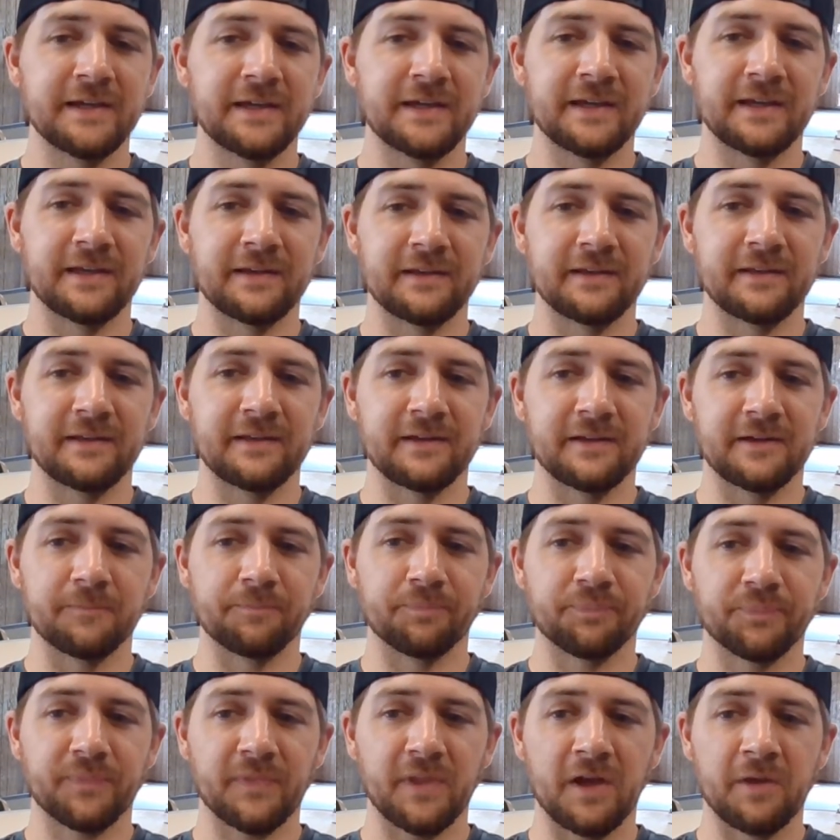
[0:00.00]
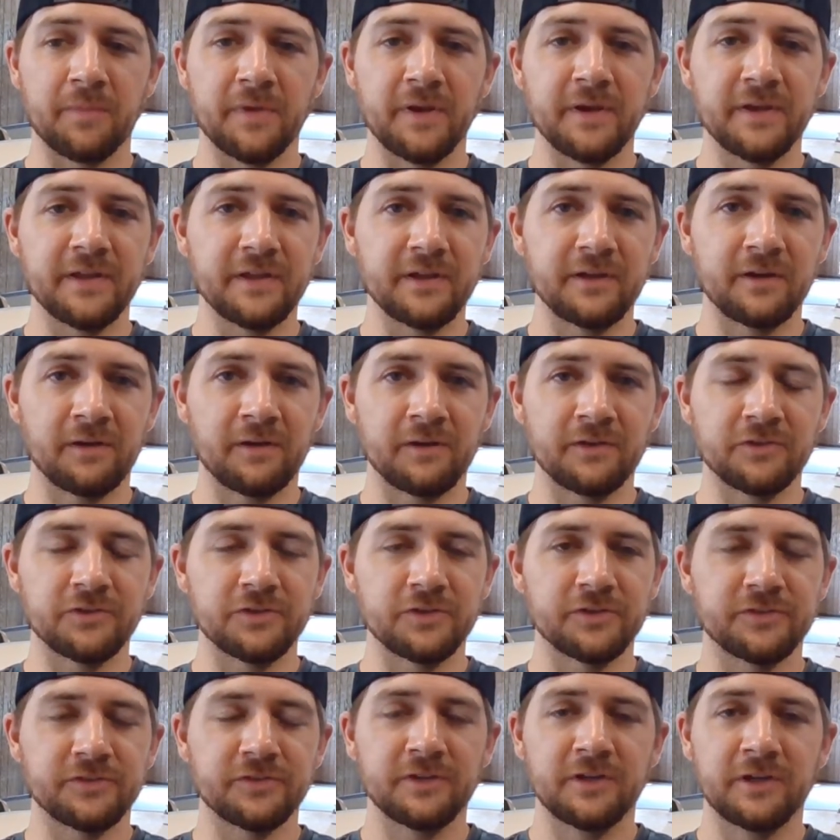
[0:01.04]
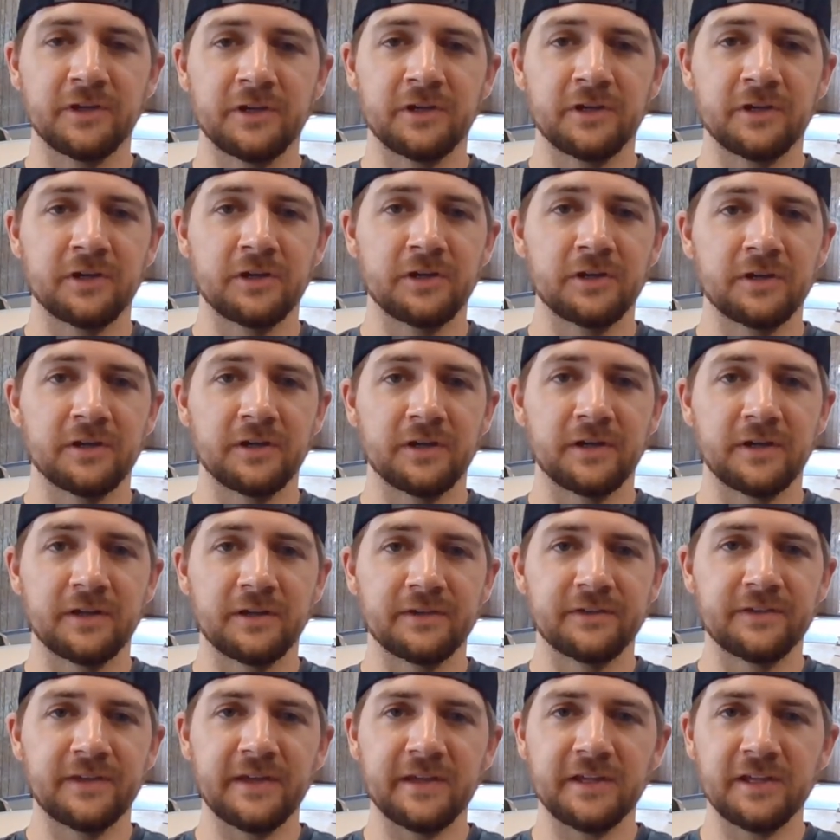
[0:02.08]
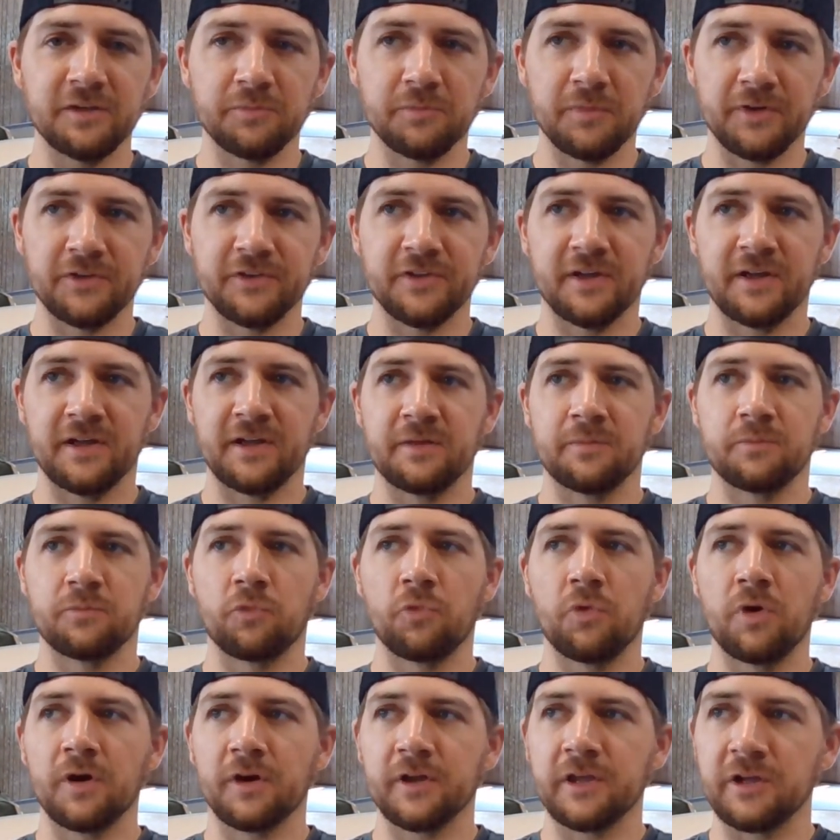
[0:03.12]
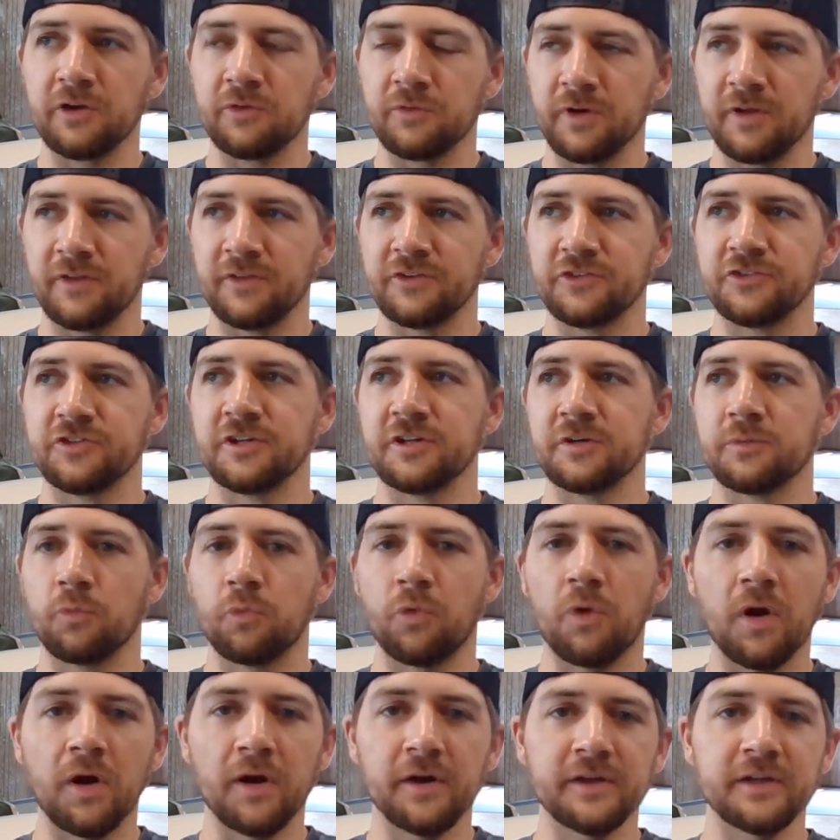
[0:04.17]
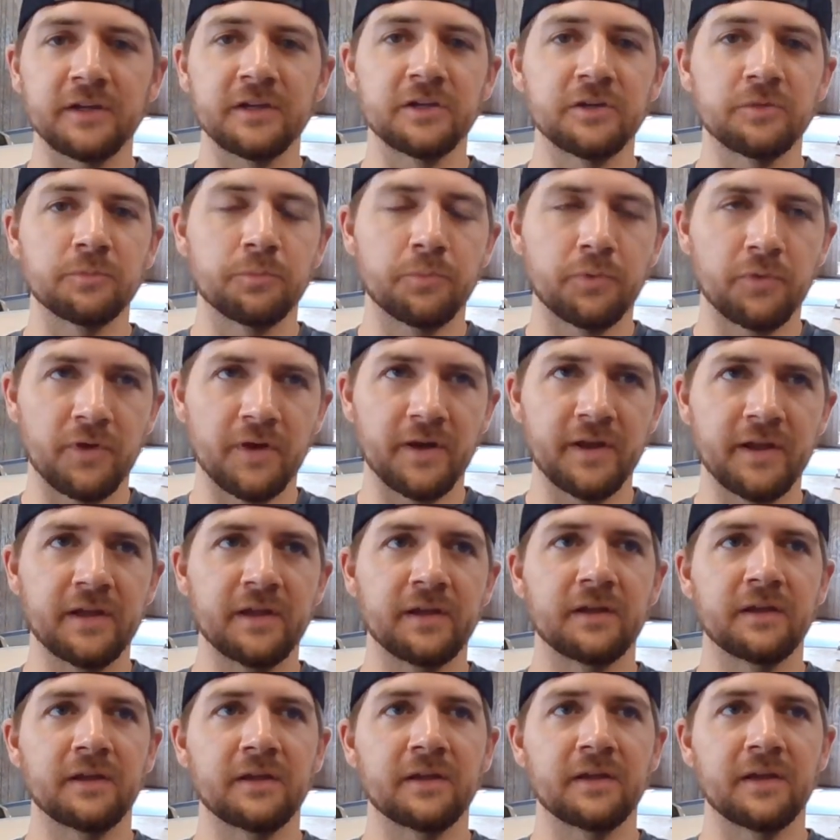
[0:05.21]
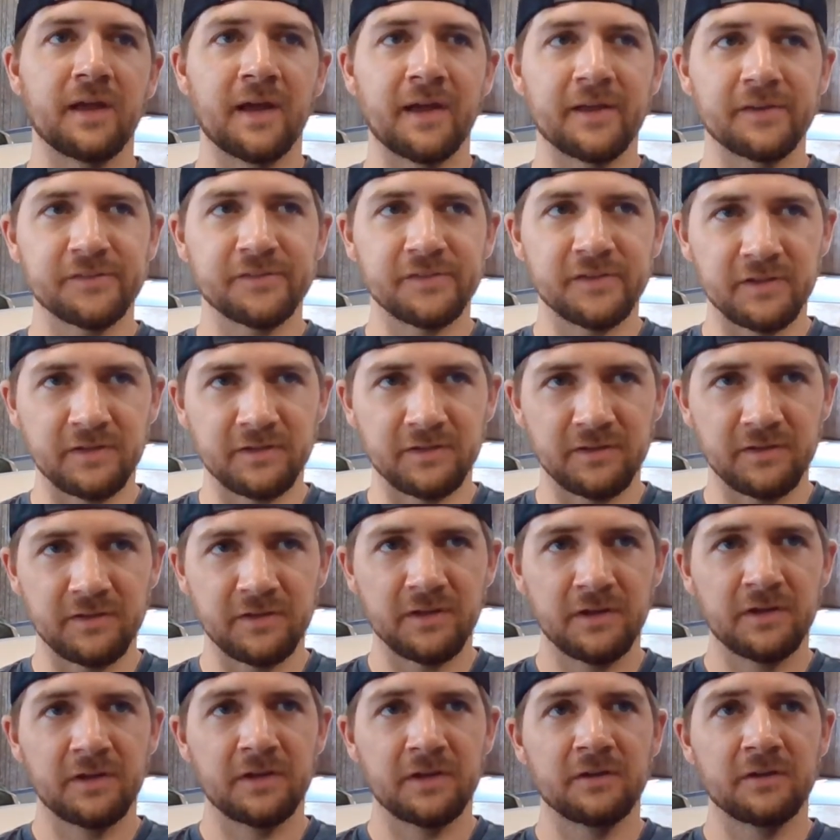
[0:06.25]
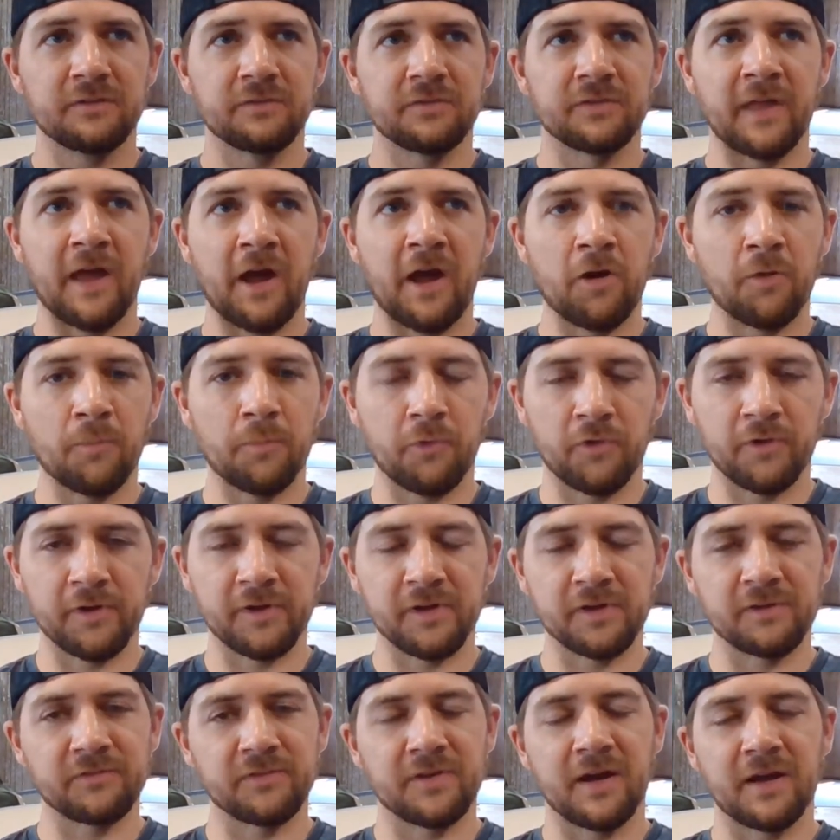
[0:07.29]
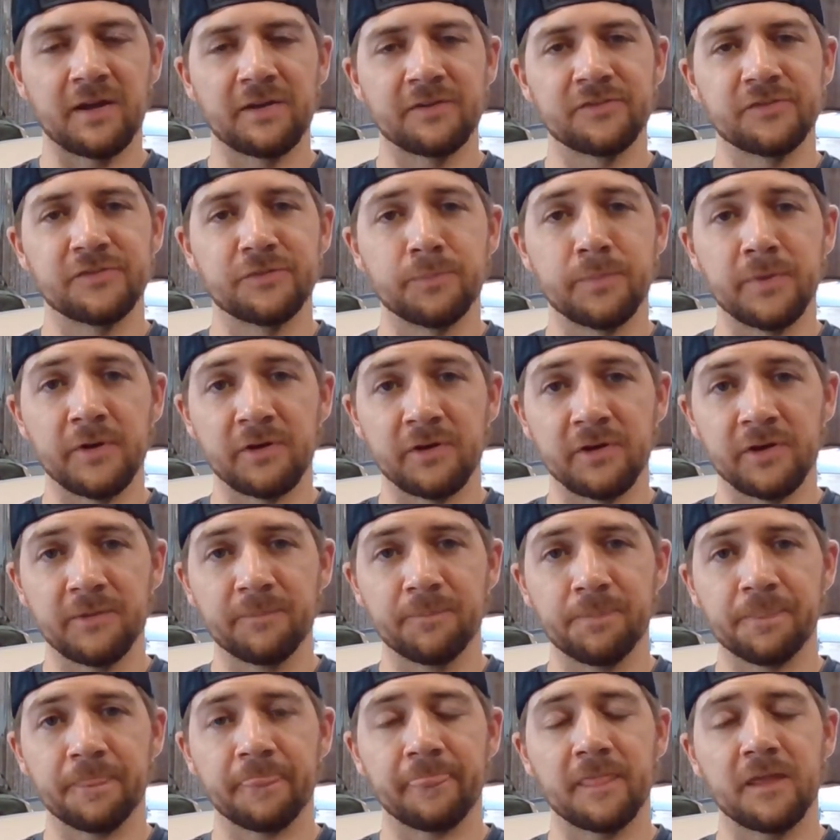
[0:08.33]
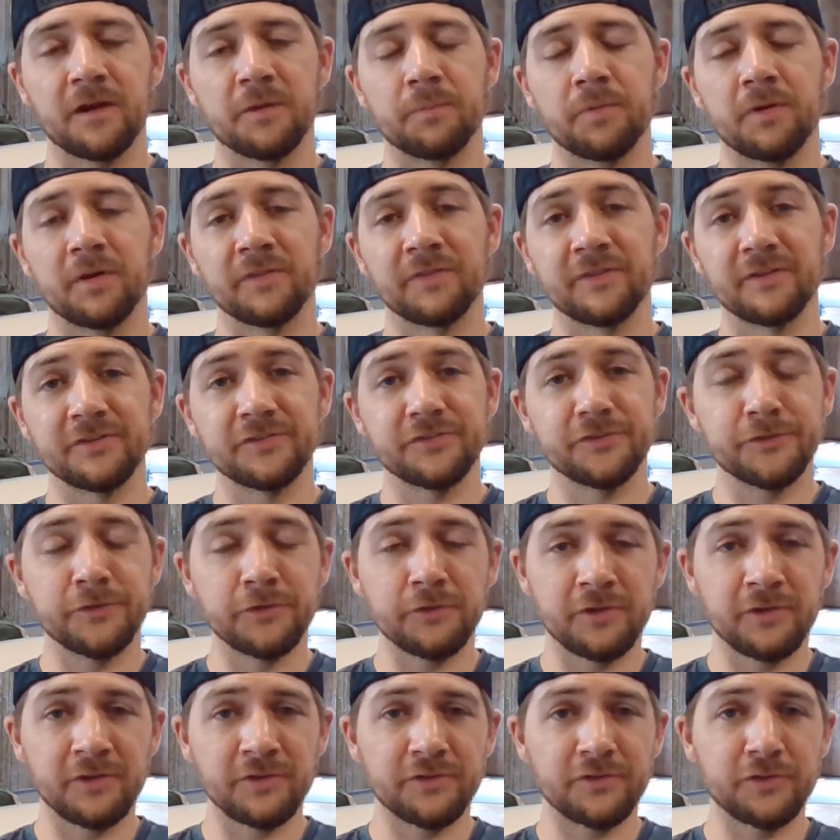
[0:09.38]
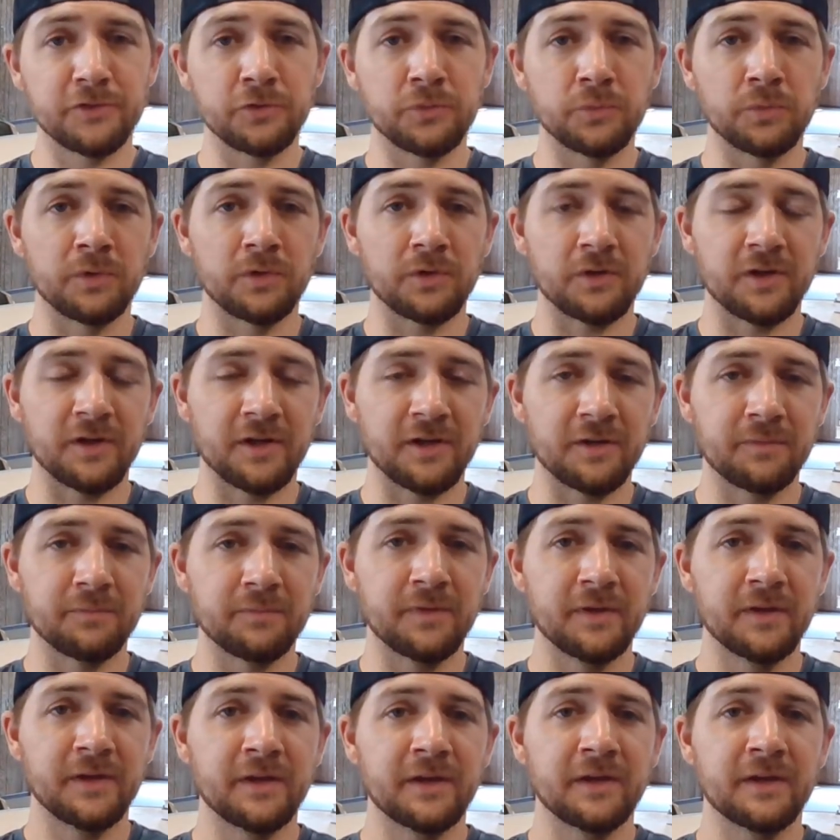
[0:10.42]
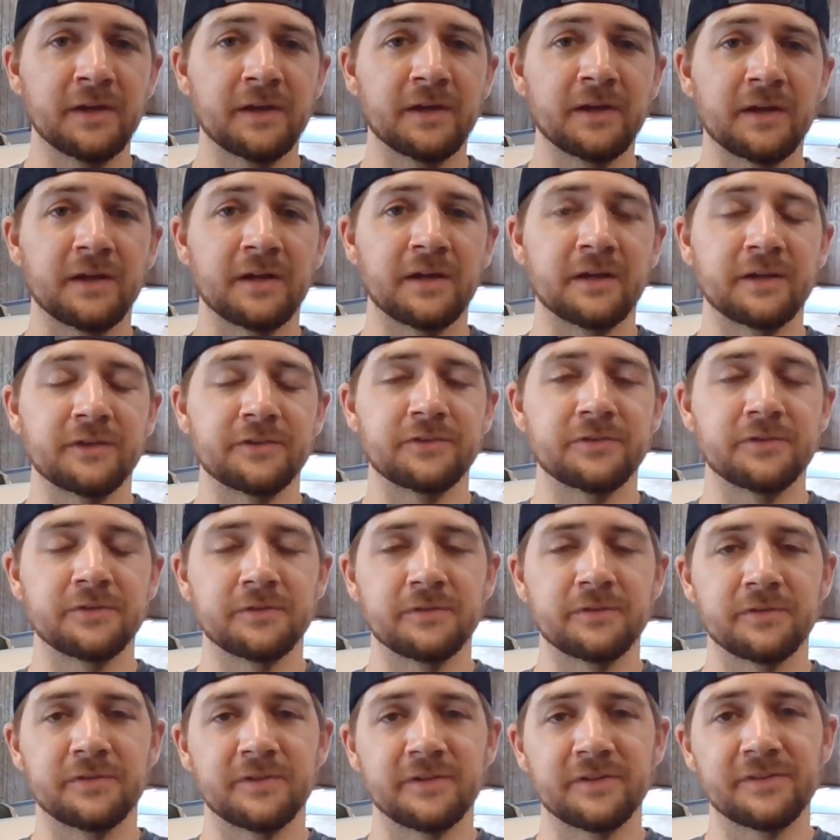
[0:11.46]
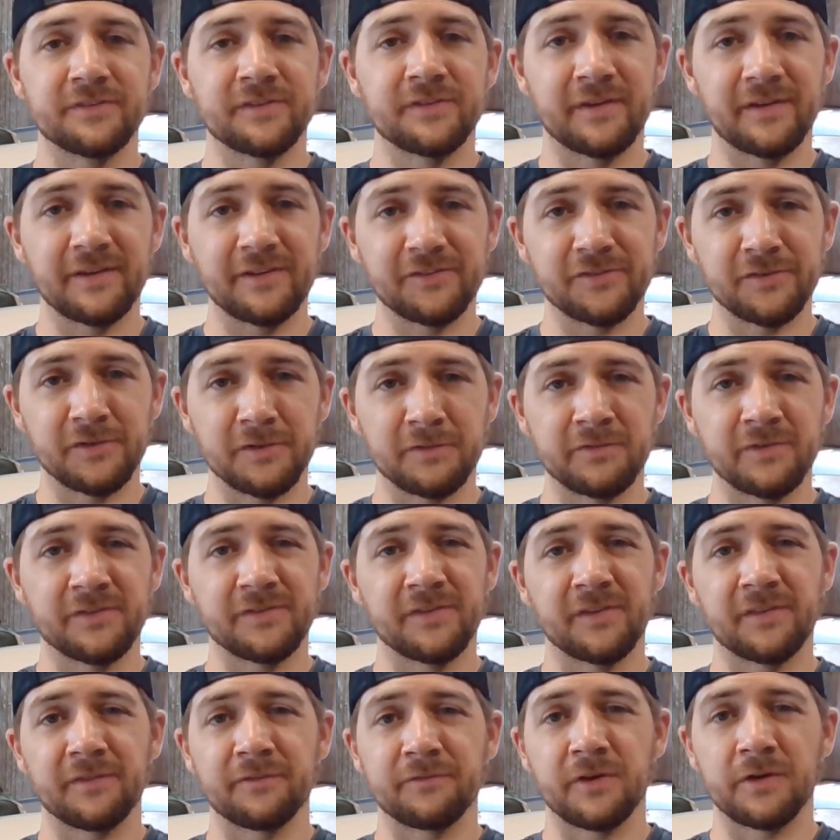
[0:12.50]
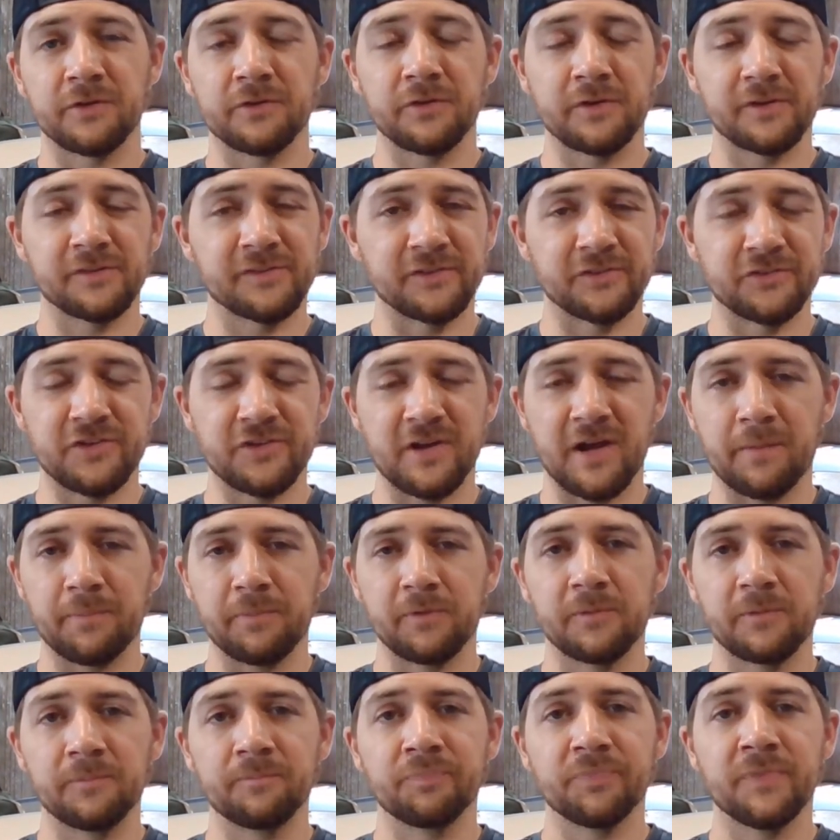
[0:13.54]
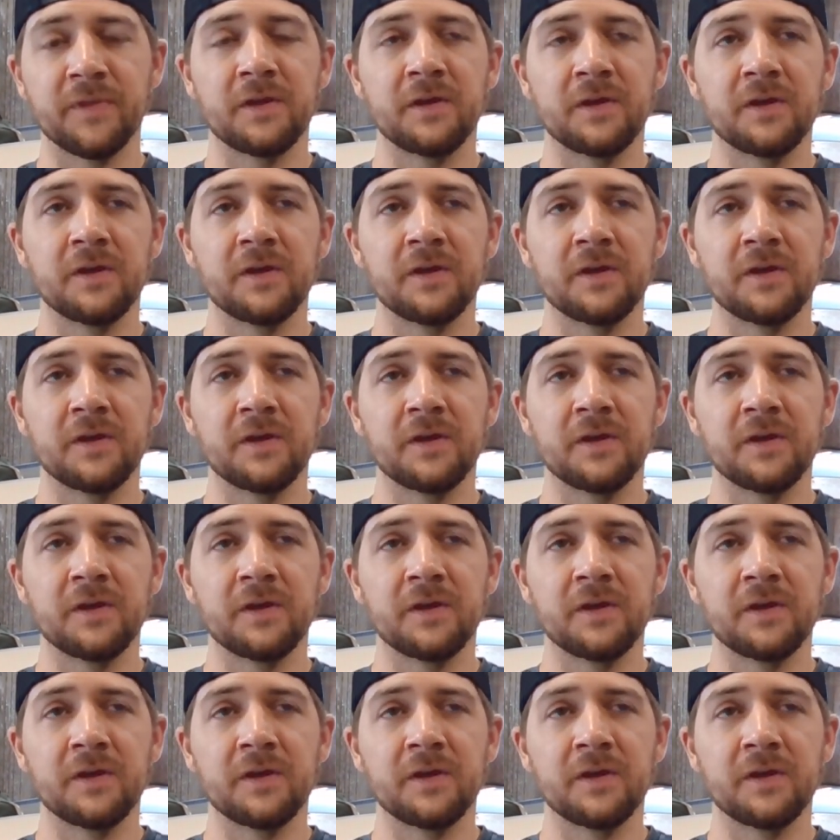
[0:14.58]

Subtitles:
And I'm in here and just taking my time, walking around the gym, walking, praying, asking for the outpouring of God's Spirit upon the students who will come to the Sunday service at the Frederickson Chapel.